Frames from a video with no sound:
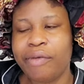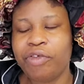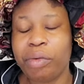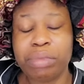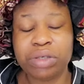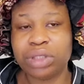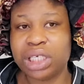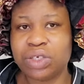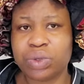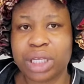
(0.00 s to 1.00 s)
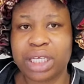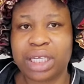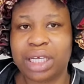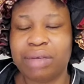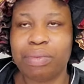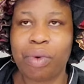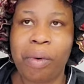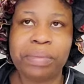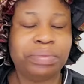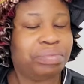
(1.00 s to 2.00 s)
For me, that's what I think. But
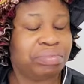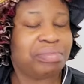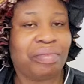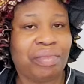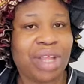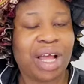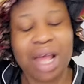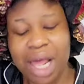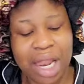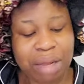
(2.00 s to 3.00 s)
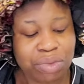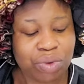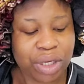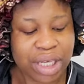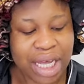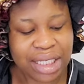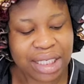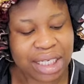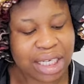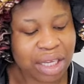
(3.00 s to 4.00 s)
let me know what you guys
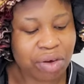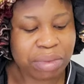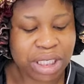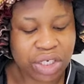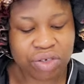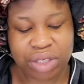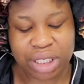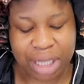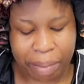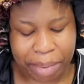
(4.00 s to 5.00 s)
think in the comment section down